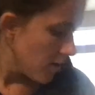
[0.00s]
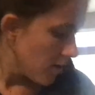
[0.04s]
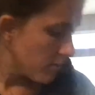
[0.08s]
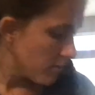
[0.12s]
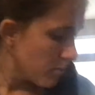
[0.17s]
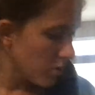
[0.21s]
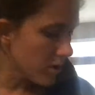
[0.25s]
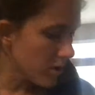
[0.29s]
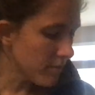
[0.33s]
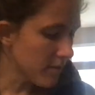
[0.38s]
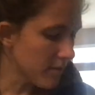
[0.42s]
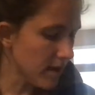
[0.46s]

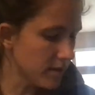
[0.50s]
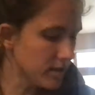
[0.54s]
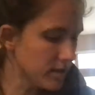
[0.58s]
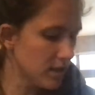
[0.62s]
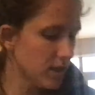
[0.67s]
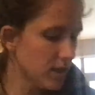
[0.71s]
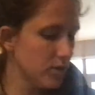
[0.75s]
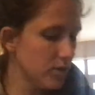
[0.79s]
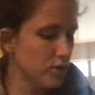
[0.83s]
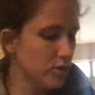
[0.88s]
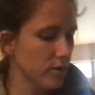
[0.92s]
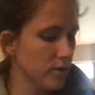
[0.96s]
Poor
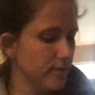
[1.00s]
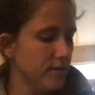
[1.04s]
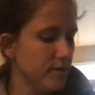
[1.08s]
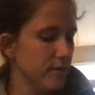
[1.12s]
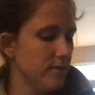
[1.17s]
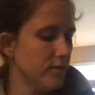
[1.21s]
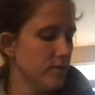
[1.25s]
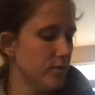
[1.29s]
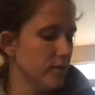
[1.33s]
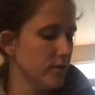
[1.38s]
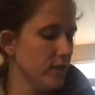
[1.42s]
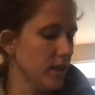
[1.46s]
Montague drifted
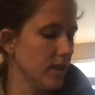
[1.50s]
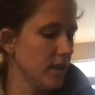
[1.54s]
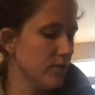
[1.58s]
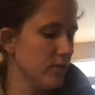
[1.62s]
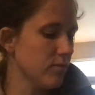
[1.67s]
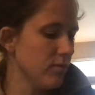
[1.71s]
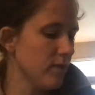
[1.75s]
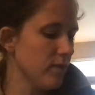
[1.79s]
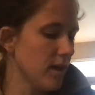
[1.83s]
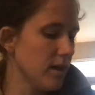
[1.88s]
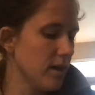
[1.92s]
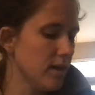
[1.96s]
for days
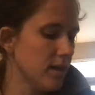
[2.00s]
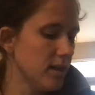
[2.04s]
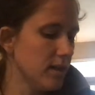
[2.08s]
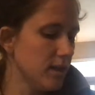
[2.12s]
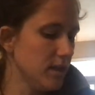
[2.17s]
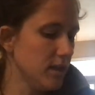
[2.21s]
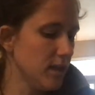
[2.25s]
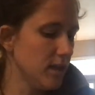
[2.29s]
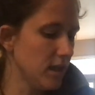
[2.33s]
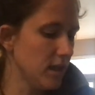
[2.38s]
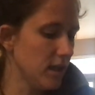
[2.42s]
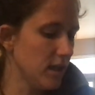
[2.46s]
with nothing to
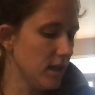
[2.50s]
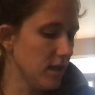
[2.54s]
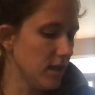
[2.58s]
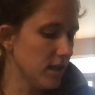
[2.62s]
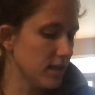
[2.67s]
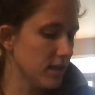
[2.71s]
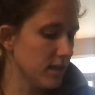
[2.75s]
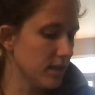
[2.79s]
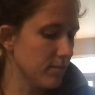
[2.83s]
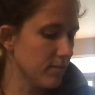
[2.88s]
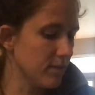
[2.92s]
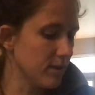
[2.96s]
eat
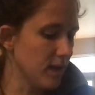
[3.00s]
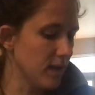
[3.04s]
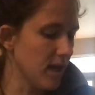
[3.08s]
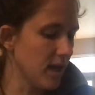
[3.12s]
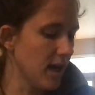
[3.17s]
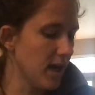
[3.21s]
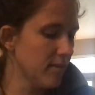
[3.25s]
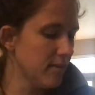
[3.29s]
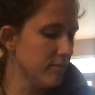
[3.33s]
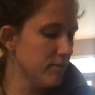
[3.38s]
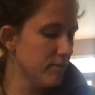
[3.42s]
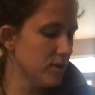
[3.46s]
except
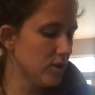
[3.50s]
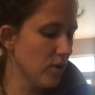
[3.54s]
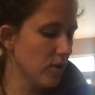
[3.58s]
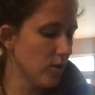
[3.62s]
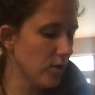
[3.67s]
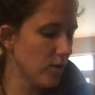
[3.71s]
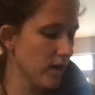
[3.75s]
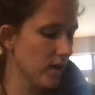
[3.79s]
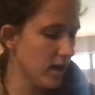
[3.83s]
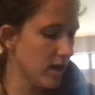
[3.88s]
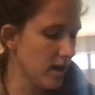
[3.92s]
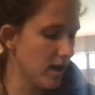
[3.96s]
lime
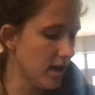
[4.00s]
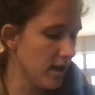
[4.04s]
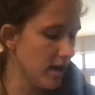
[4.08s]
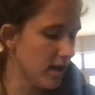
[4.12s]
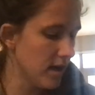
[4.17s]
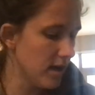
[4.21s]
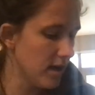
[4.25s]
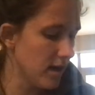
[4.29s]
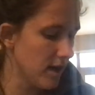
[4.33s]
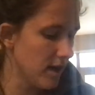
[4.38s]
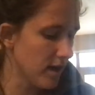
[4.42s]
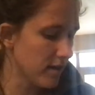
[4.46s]
soda and
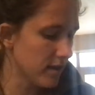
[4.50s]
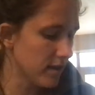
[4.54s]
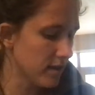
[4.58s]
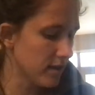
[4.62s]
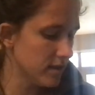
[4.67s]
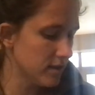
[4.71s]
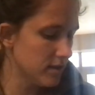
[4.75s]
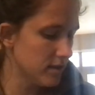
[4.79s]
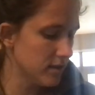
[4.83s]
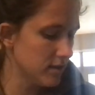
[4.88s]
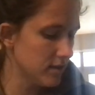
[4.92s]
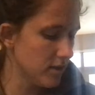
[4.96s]

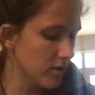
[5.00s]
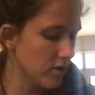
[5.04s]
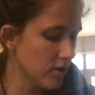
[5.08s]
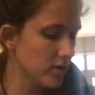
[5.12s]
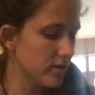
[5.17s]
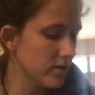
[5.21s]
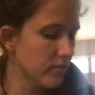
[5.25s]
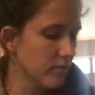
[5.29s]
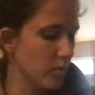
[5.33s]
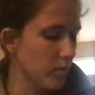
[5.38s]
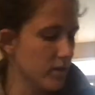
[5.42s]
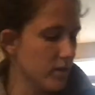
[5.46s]

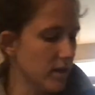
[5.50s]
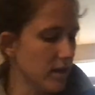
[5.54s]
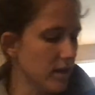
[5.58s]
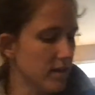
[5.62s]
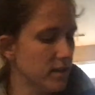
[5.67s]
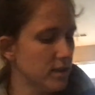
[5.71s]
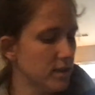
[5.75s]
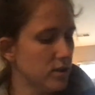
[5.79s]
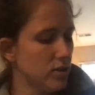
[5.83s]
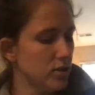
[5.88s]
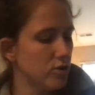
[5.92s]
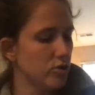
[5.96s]
with
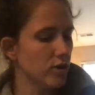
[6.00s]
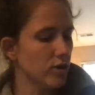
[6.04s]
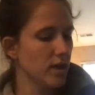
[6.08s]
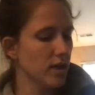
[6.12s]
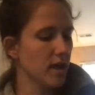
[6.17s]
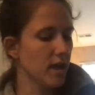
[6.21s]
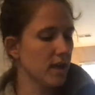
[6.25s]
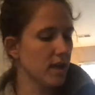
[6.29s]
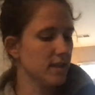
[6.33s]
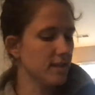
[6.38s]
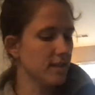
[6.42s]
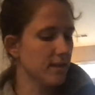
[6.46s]
nothing to drink
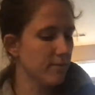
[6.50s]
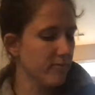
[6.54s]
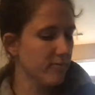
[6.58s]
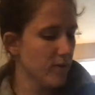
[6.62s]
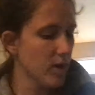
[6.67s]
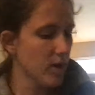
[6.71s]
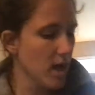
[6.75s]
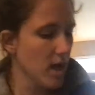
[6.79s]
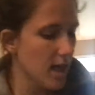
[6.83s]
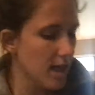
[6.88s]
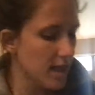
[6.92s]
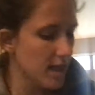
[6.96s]
except
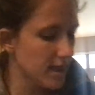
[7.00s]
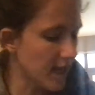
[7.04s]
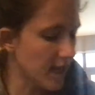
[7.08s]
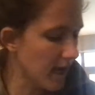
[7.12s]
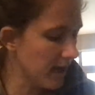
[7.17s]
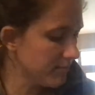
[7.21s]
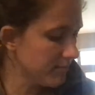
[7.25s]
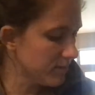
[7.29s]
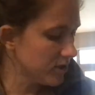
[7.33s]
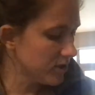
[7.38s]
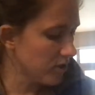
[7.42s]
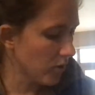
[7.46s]

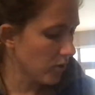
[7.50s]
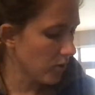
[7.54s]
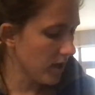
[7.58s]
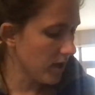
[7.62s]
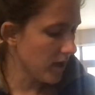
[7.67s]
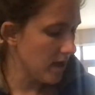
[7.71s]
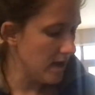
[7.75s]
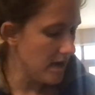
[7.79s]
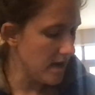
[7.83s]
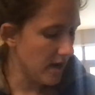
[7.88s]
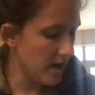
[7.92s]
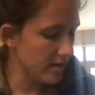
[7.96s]
lime soda
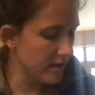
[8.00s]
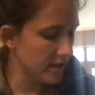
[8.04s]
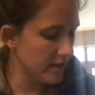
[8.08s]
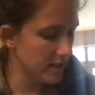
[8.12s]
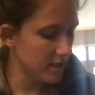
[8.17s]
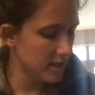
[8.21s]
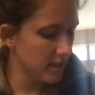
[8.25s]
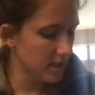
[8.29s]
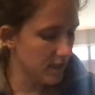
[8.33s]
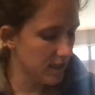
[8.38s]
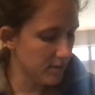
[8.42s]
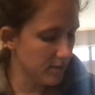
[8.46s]
and nothing
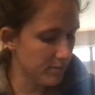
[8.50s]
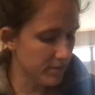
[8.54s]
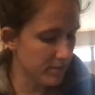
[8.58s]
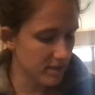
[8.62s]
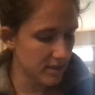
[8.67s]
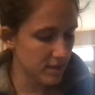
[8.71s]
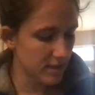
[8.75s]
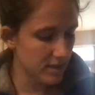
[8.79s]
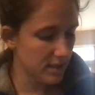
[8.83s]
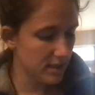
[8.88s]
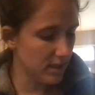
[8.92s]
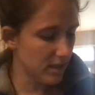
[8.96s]
to eat but
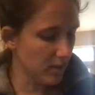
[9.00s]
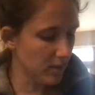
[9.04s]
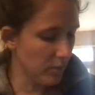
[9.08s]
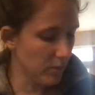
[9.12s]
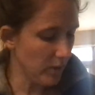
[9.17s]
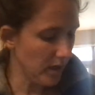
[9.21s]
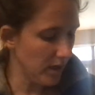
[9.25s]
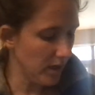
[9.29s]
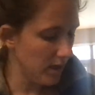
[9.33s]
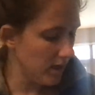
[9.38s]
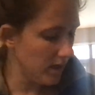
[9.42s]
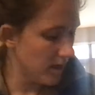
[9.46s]

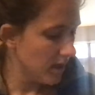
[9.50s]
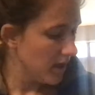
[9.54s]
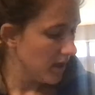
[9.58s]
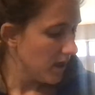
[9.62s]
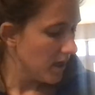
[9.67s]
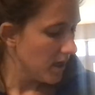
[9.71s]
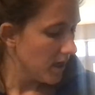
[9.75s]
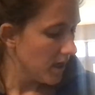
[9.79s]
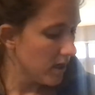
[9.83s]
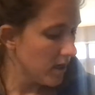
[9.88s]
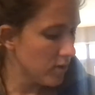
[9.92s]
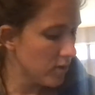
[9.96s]
seaweed.
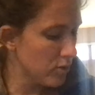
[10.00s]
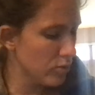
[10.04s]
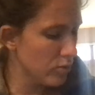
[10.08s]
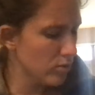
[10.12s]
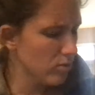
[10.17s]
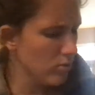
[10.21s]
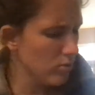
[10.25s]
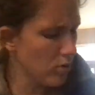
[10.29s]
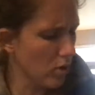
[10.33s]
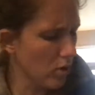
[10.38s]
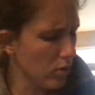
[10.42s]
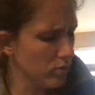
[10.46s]
He
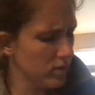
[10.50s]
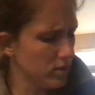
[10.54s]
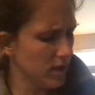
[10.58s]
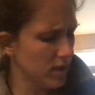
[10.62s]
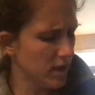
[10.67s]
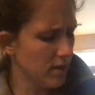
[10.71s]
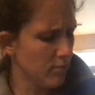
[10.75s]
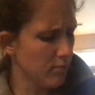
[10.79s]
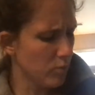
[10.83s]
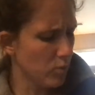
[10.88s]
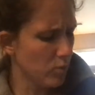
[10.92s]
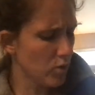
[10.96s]
grew lonely
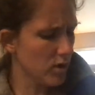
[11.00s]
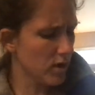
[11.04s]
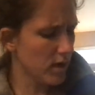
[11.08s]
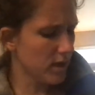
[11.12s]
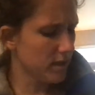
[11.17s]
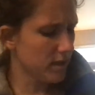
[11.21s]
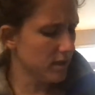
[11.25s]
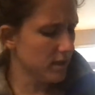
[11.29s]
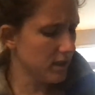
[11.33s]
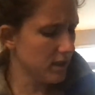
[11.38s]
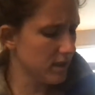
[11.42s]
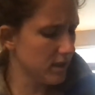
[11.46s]
and bored
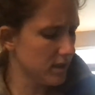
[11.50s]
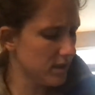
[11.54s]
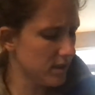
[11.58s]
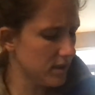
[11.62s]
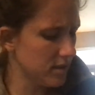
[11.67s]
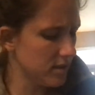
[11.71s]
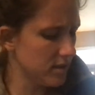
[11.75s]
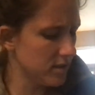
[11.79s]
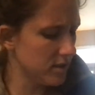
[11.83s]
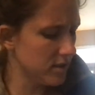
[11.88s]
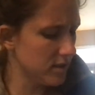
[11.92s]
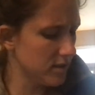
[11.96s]
as he
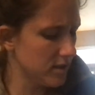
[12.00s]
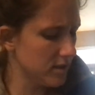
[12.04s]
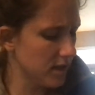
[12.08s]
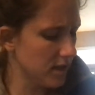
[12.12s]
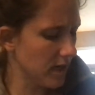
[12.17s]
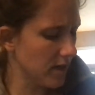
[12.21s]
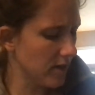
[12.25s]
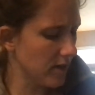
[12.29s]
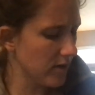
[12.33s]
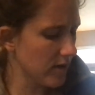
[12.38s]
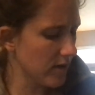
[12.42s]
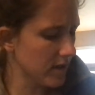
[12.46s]

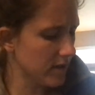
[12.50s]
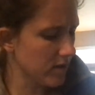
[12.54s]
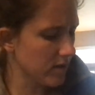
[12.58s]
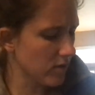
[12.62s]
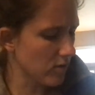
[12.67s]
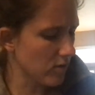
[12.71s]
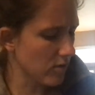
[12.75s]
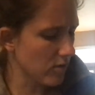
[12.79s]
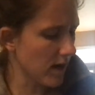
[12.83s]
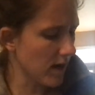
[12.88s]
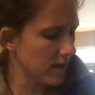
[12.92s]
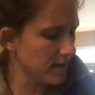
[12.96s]
stared at the
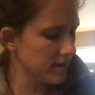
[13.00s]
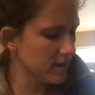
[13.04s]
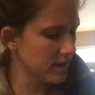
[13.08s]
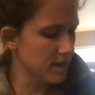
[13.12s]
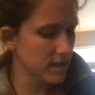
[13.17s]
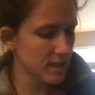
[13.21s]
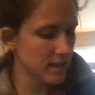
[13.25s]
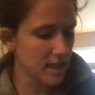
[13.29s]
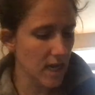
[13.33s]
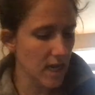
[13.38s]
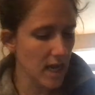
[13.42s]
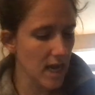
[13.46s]
horizon
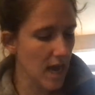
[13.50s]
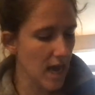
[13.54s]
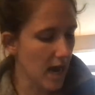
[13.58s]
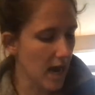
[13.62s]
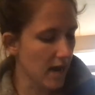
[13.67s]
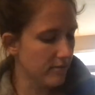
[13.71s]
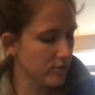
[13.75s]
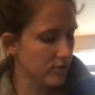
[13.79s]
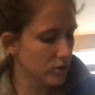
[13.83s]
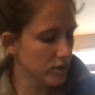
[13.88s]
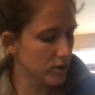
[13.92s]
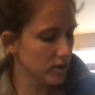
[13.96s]
day
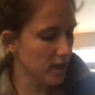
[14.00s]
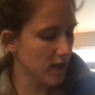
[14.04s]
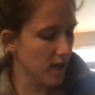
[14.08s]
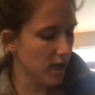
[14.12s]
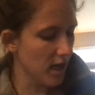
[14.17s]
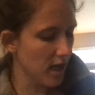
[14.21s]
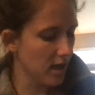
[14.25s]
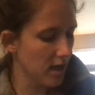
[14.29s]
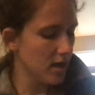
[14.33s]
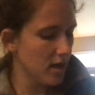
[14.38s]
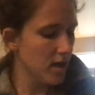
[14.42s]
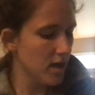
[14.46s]
after
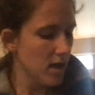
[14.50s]
day.